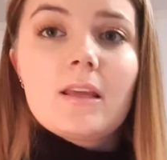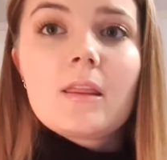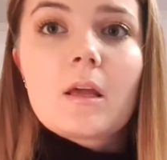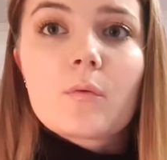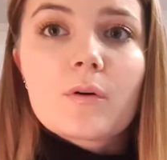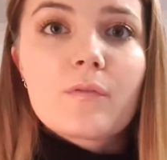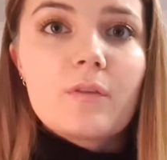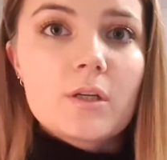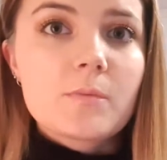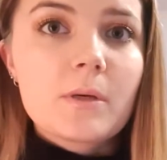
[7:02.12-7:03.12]
they were
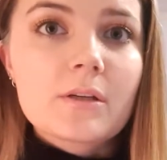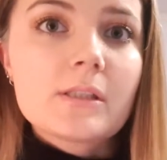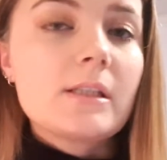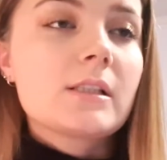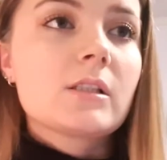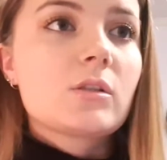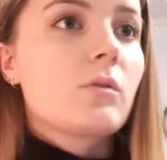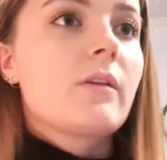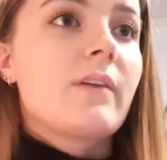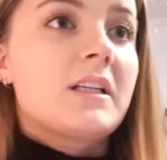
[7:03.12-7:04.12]
fresh piercings, so
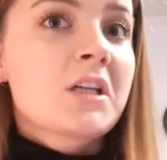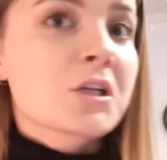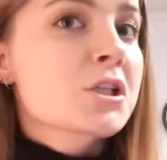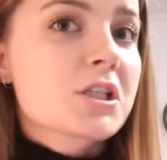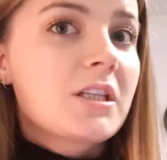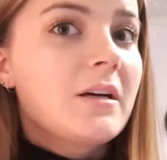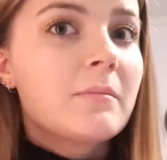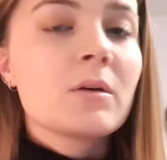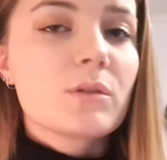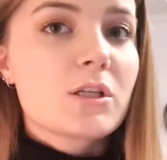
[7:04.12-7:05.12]
if I touched
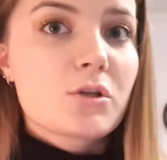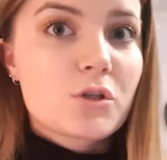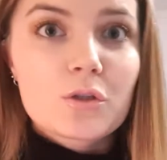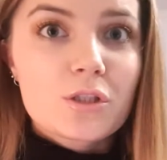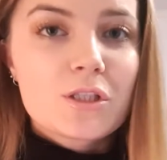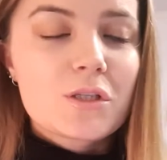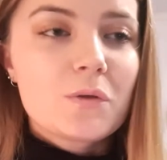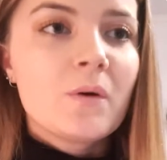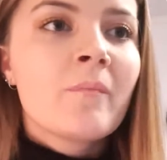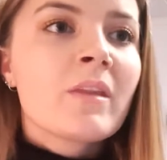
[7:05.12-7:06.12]
them, which you shouldn't
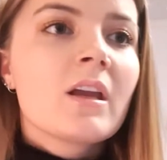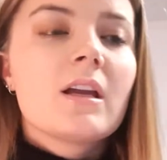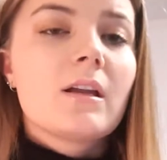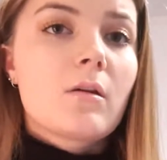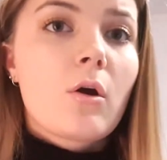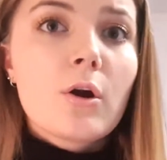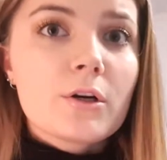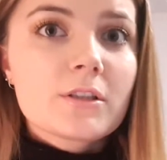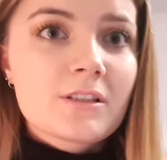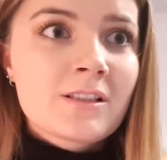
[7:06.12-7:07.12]
do, it
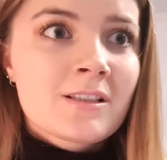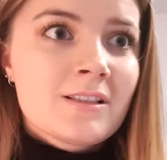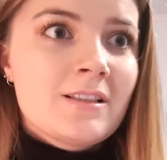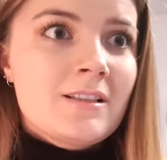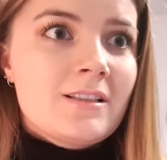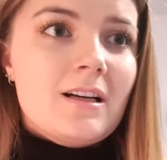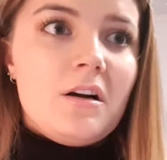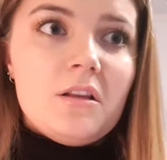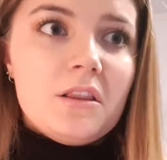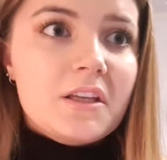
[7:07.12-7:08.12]
hurt
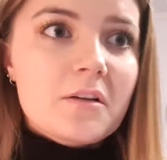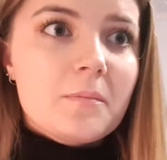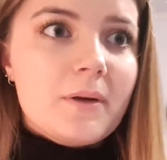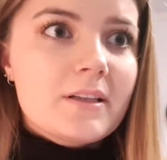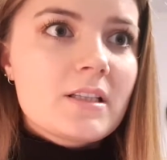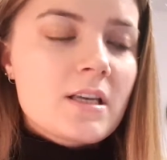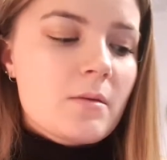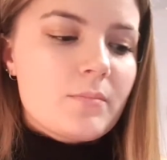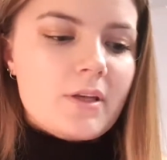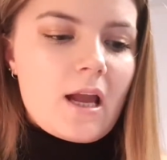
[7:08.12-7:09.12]
a little bit,
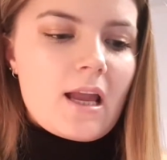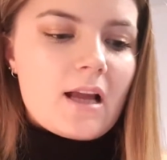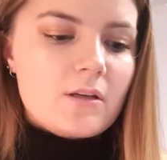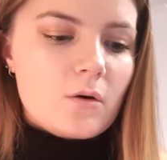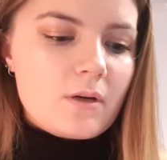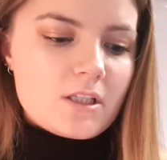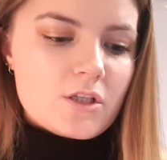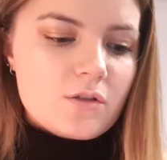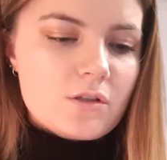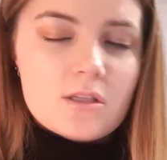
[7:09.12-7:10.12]
but I had no
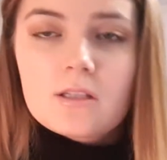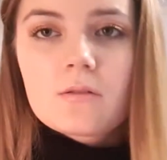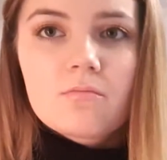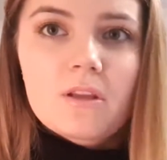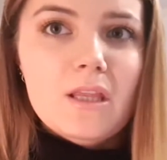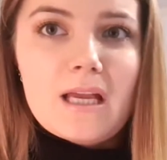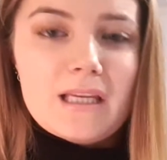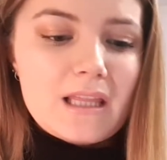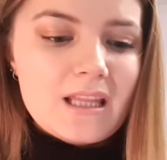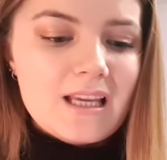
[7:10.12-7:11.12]
issues with
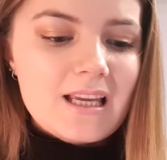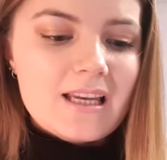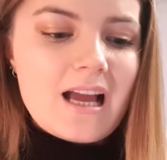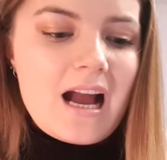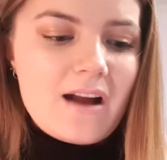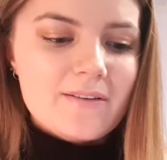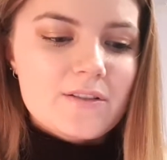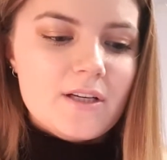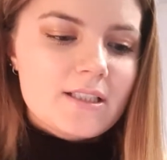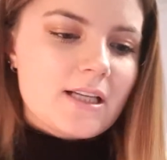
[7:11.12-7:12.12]
anything. And
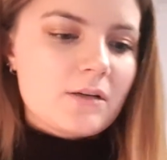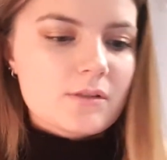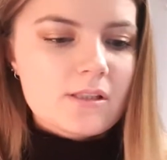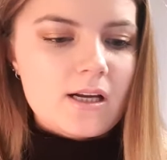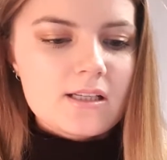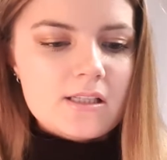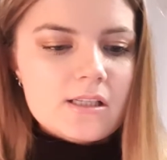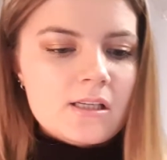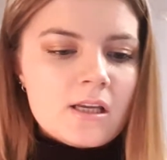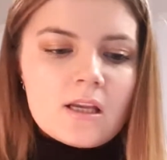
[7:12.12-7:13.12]
after I downsized,